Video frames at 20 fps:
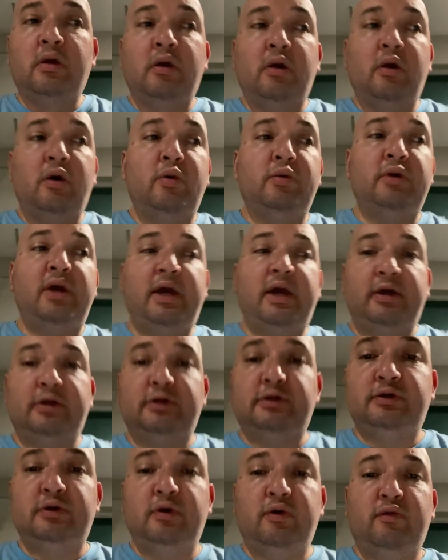Okay,
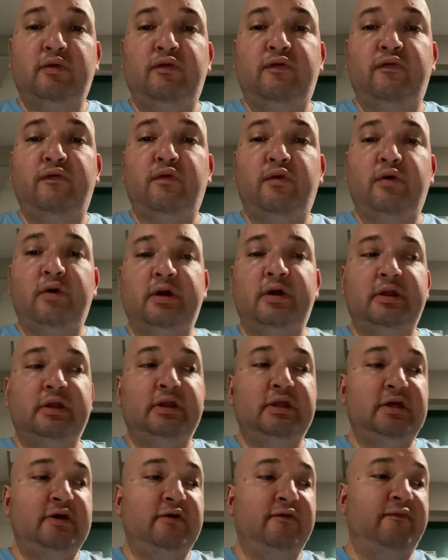so for
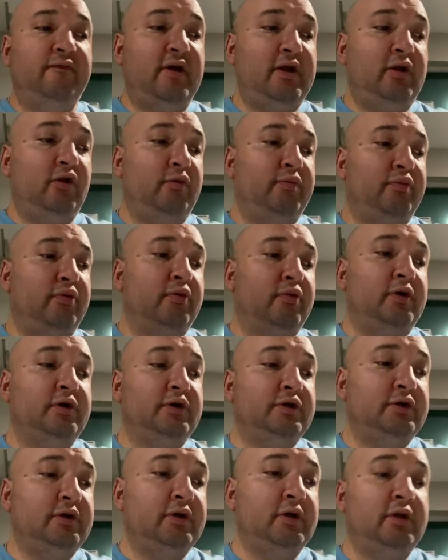the final
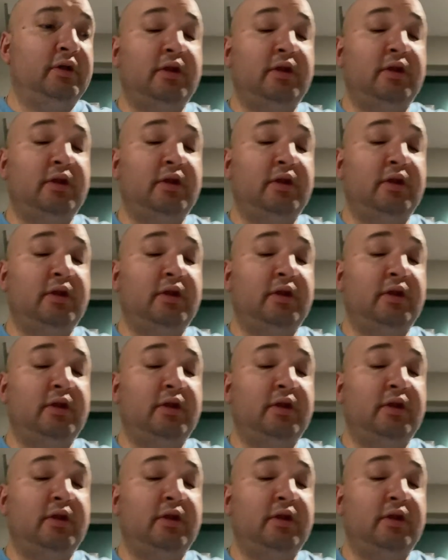portion